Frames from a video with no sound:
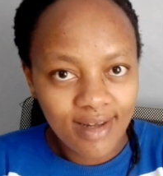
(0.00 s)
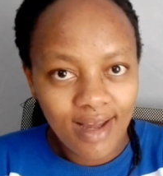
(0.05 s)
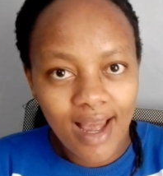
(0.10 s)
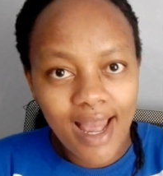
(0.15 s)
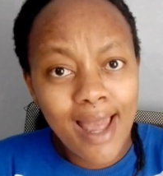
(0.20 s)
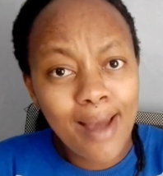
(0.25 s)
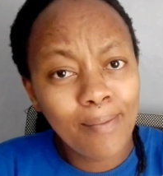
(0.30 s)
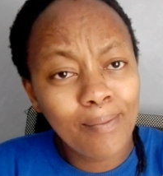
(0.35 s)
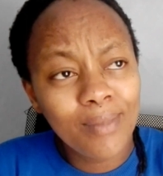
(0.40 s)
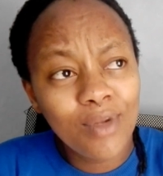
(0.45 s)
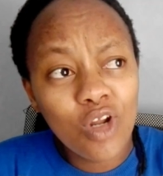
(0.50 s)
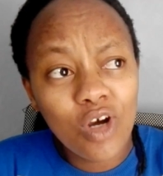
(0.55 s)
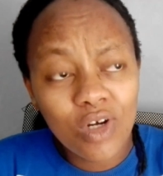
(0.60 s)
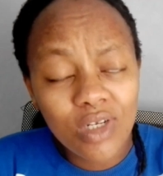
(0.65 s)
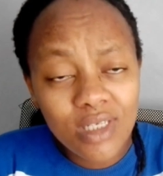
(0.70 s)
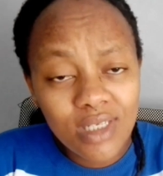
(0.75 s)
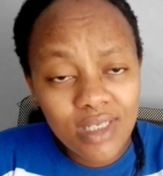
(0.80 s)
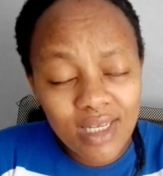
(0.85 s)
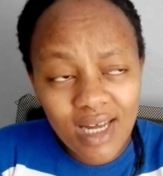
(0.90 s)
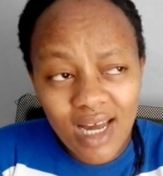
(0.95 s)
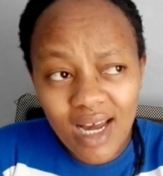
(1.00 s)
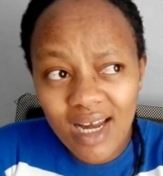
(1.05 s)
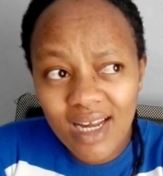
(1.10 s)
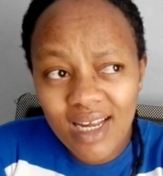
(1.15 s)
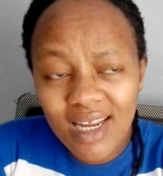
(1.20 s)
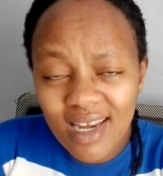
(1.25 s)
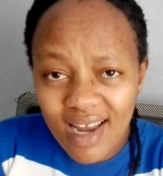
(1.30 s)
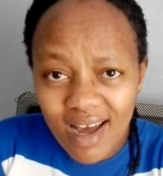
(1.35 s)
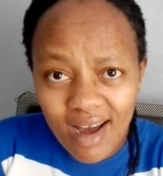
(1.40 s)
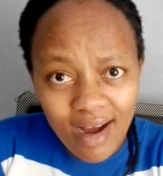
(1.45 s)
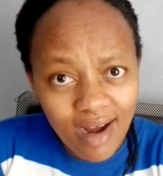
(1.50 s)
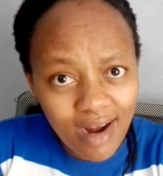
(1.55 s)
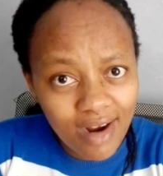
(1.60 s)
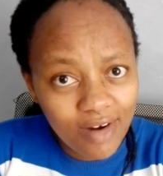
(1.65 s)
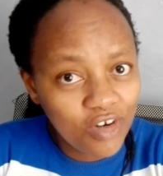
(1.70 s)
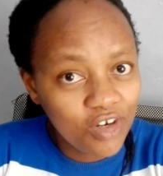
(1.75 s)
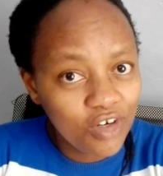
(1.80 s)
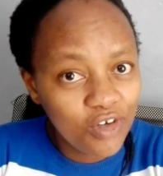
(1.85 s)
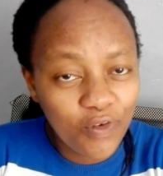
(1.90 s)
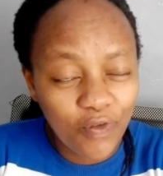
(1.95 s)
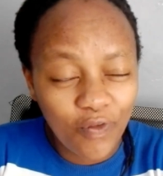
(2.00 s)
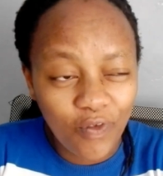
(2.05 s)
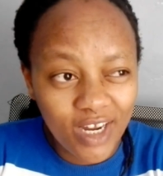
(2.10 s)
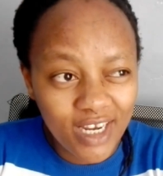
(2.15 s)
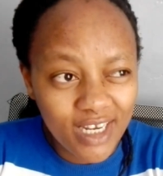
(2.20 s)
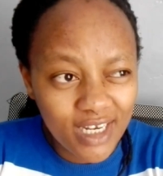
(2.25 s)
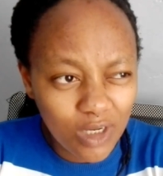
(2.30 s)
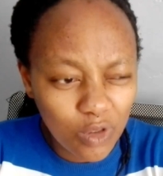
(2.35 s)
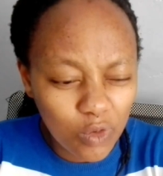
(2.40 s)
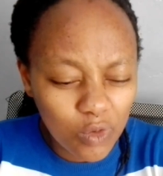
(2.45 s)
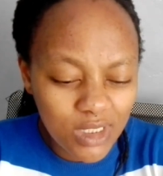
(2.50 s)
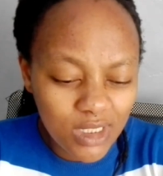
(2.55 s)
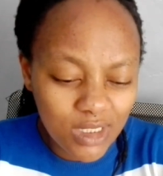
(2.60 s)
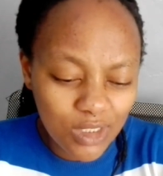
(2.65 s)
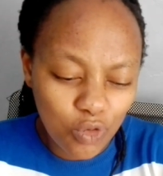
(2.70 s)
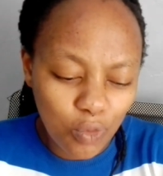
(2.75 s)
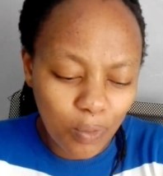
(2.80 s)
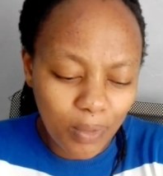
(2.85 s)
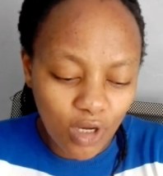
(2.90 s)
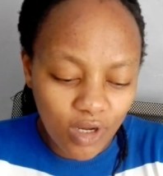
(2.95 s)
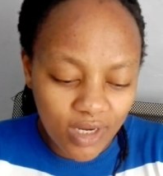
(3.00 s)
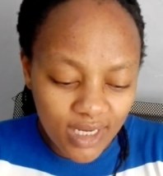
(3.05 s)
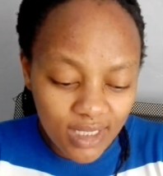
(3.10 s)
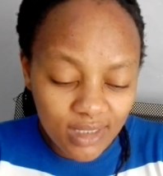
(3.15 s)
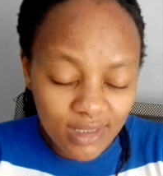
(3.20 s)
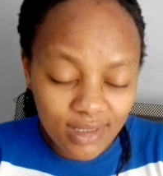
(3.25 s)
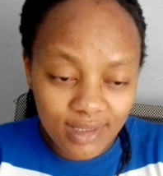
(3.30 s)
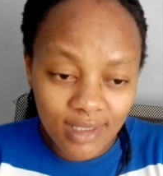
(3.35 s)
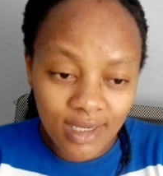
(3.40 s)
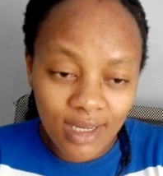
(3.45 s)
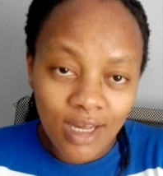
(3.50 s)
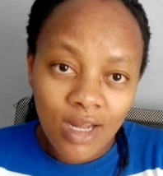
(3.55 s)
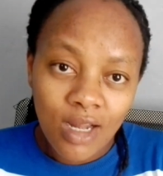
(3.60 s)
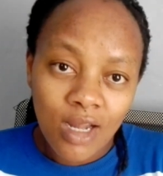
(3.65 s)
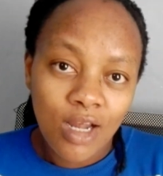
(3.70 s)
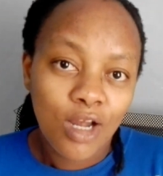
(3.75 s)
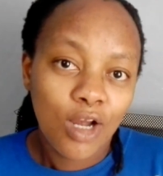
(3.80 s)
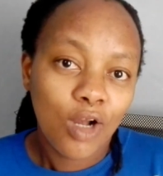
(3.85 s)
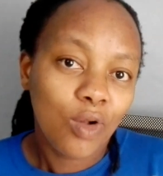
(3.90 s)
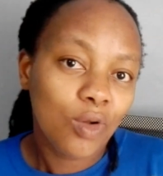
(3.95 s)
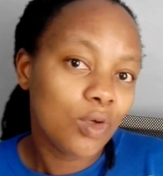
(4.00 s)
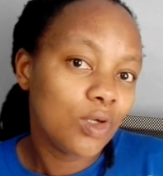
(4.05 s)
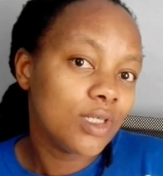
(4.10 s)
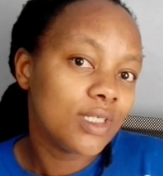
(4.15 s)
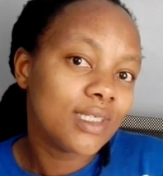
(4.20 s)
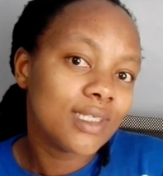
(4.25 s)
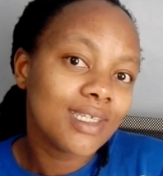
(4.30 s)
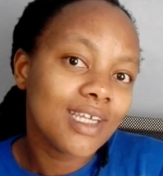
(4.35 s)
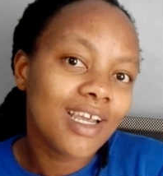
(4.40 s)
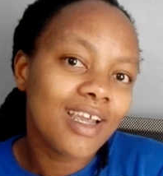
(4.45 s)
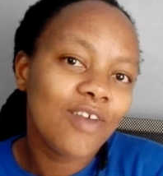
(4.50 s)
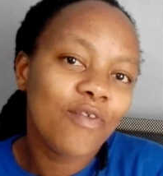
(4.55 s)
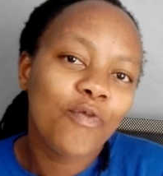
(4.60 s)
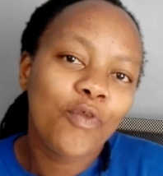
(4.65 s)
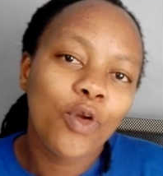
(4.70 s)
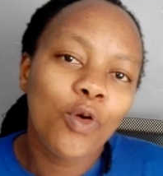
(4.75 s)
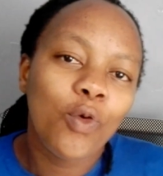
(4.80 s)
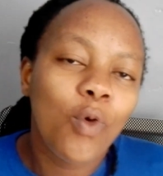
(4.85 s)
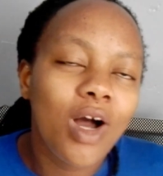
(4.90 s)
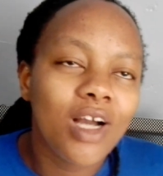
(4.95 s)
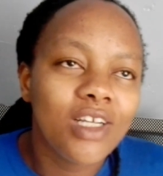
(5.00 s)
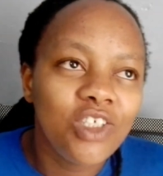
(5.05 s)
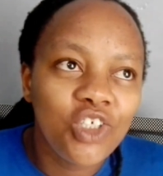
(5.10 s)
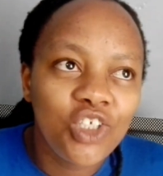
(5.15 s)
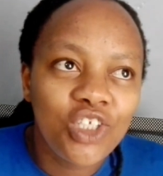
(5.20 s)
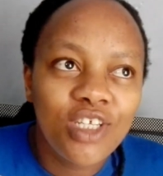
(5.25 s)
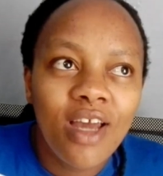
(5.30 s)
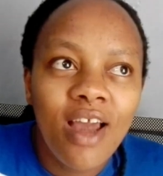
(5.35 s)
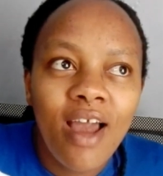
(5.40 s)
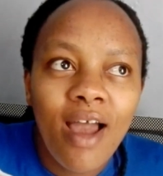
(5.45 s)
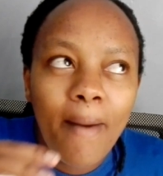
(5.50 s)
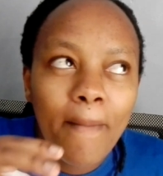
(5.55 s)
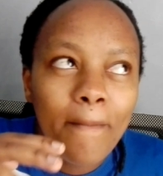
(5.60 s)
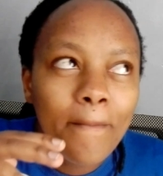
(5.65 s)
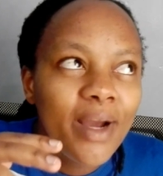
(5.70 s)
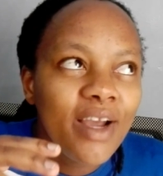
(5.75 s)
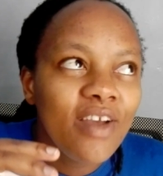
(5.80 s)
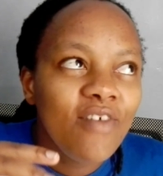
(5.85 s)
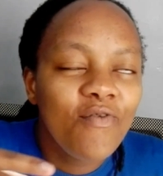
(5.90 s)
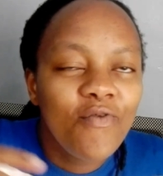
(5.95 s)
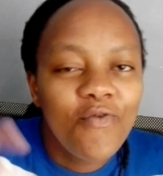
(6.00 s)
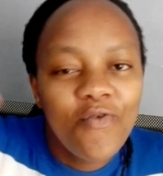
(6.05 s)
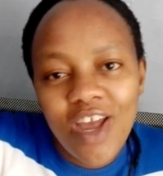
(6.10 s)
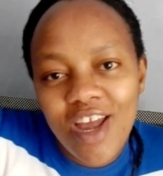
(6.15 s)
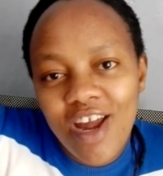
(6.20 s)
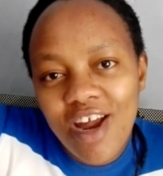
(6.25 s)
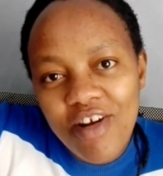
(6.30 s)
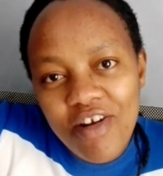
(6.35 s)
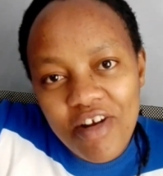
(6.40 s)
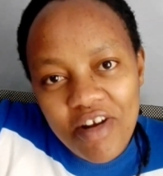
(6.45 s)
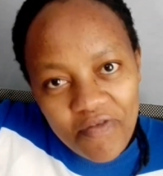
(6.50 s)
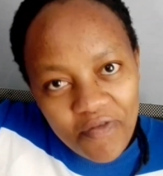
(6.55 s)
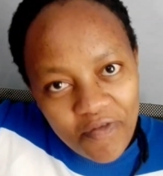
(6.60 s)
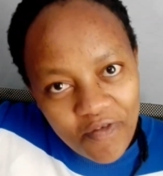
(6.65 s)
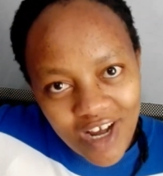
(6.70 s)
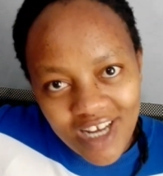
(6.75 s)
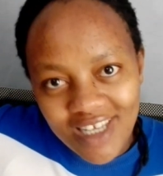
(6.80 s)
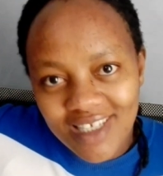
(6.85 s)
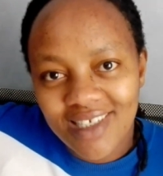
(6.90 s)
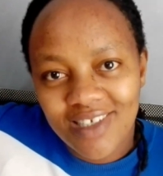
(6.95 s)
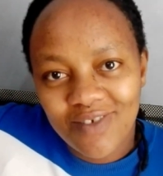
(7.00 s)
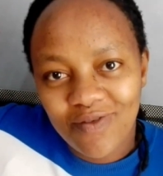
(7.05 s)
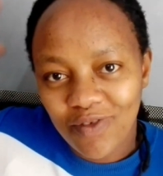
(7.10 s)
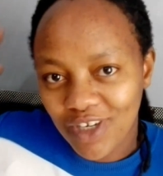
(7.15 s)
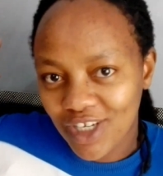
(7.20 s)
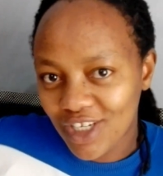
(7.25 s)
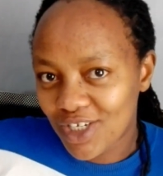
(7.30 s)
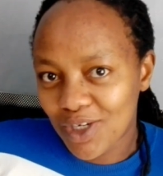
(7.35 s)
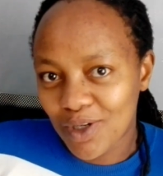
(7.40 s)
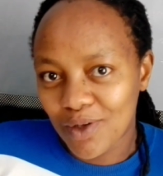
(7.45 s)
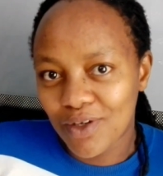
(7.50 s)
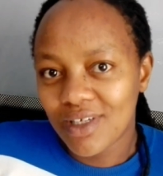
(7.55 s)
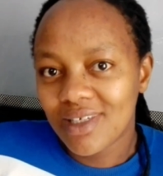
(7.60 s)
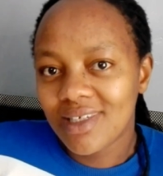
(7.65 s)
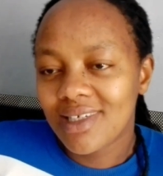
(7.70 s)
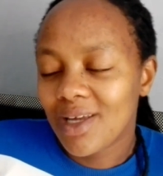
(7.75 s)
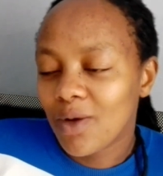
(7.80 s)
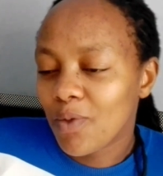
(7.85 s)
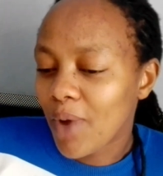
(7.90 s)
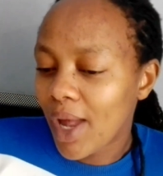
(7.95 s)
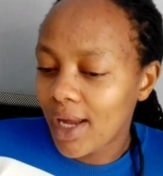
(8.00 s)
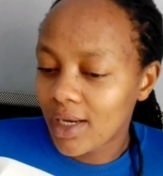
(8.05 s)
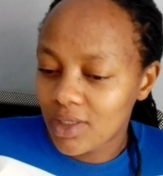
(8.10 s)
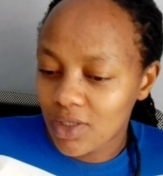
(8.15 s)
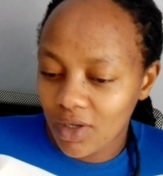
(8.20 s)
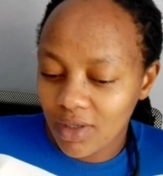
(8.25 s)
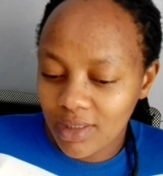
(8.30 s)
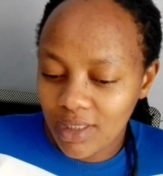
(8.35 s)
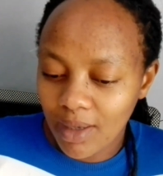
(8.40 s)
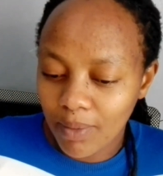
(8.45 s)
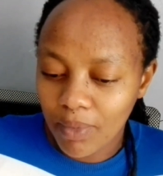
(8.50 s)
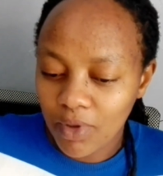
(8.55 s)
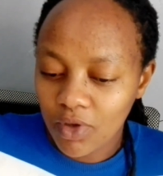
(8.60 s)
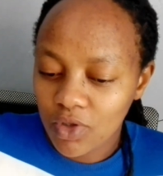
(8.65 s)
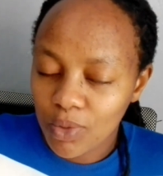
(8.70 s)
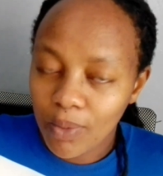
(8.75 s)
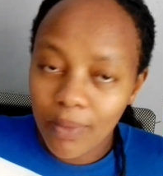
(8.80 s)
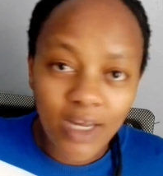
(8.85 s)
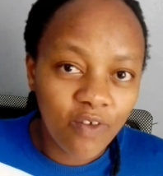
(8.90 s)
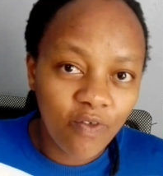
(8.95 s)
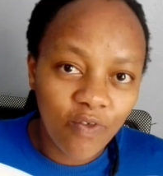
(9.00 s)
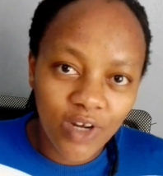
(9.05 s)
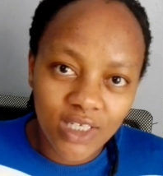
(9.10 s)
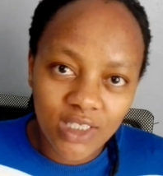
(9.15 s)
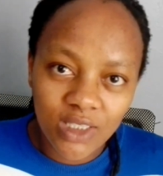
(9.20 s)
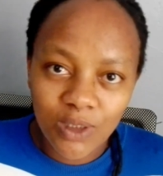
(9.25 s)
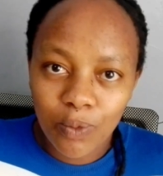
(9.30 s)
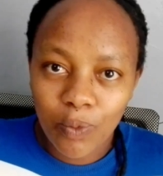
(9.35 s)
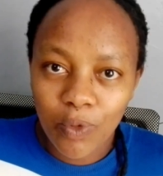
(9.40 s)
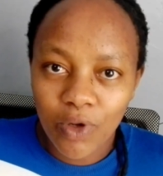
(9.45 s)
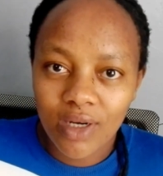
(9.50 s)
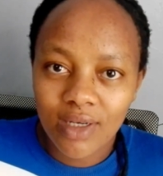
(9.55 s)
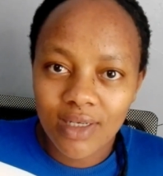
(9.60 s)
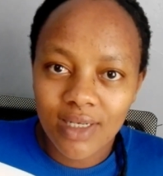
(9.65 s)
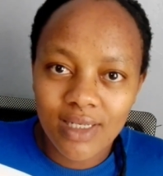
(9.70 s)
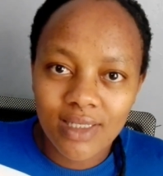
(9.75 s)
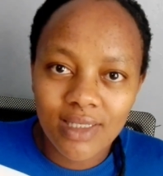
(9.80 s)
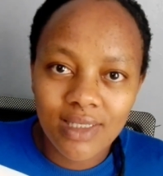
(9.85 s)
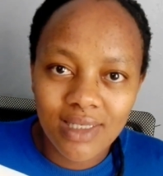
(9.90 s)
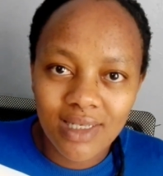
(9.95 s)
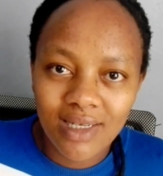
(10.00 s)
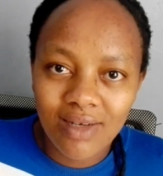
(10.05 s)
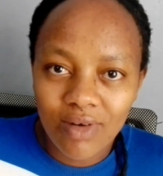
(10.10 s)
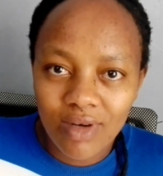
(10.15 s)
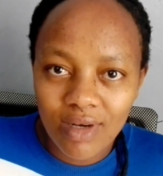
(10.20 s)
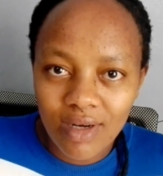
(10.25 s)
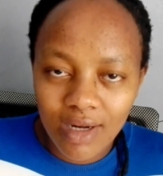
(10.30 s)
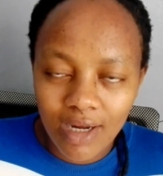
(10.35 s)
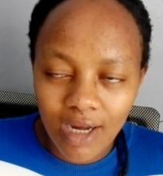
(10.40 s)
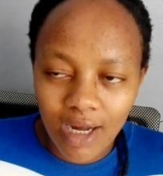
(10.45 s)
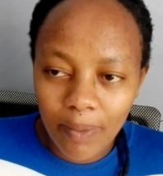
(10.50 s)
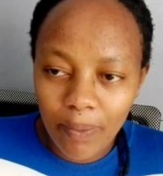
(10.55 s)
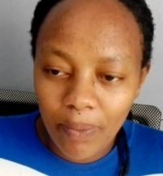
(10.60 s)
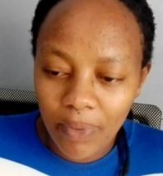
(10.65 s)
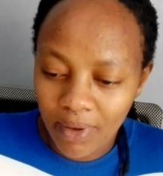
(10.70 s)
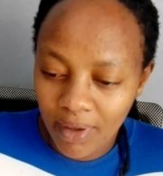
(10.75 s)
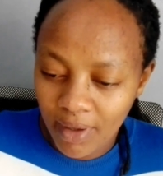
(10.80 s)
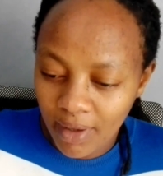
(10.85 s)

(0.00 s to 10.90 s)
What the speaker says: I am not in a hurry to find out, to be honest, because if you watched my very first videos where I talked about my first pregnancy recap,